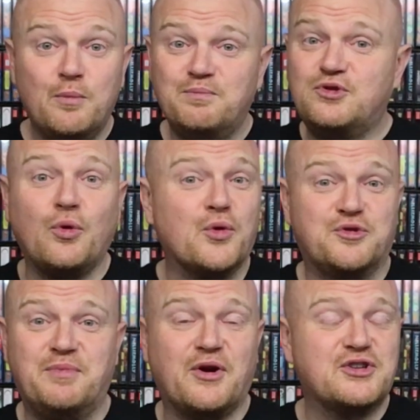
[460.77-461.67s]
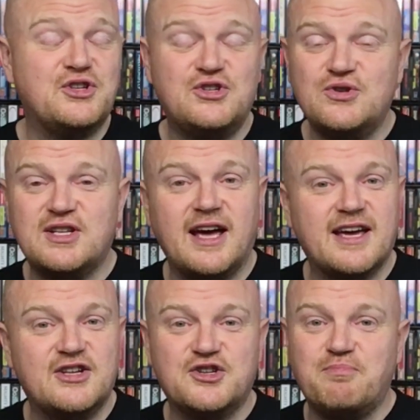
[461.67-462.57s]
Don't, because it's
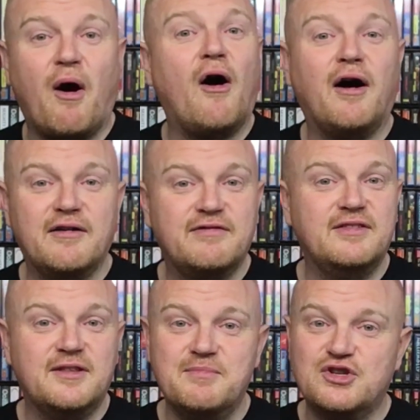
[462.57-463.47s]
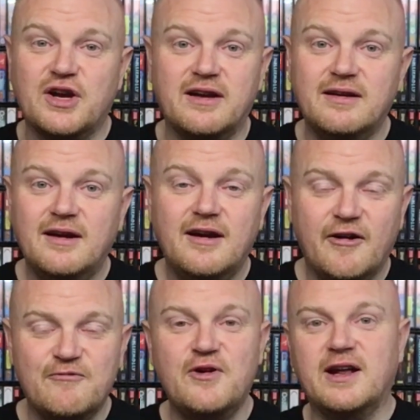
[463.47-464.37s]
just part of the machine. It
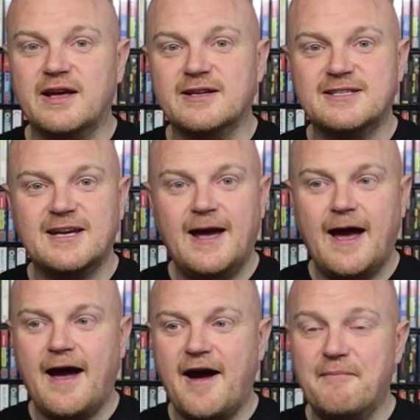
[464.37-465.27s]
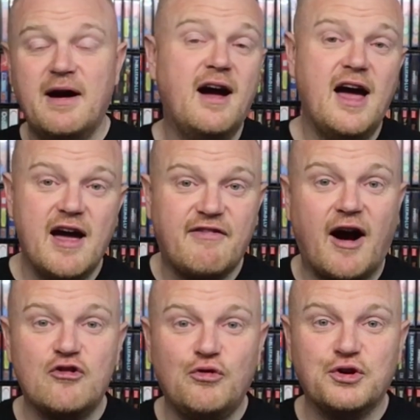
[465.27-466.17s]
really is. If I can
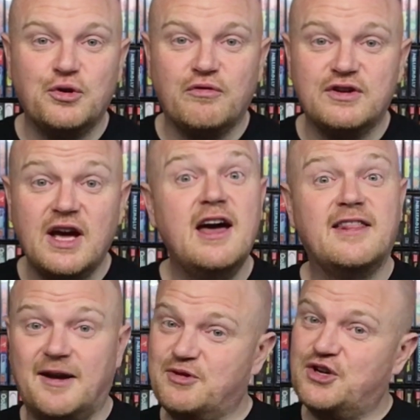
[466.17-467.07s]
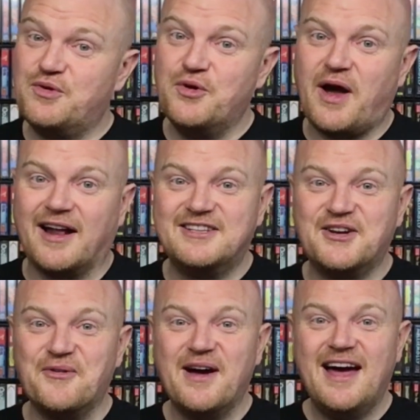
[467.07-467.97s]
grow to love it, then I'm sure you can too.
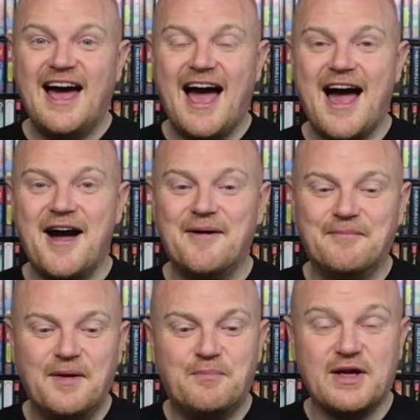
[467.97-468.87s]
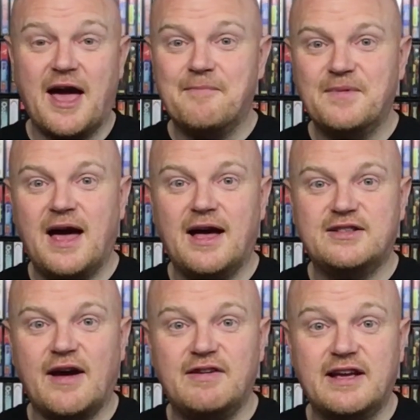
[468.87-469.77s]
But yeah,
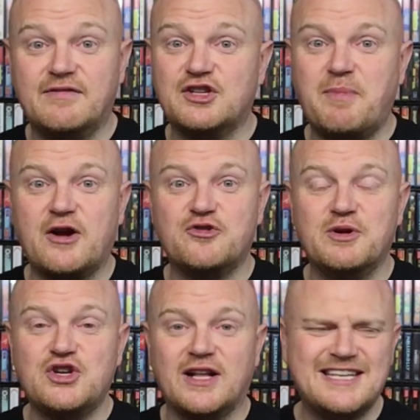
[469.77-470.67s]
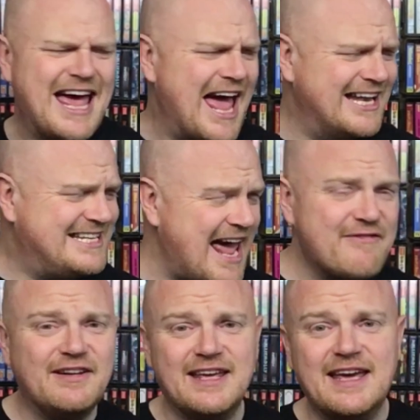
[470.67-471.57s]
definitely give the Spectrum a chance, and
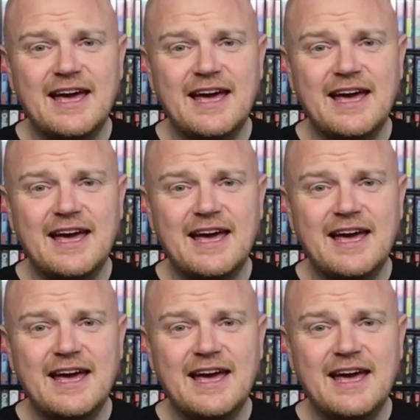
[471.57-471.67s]
definitely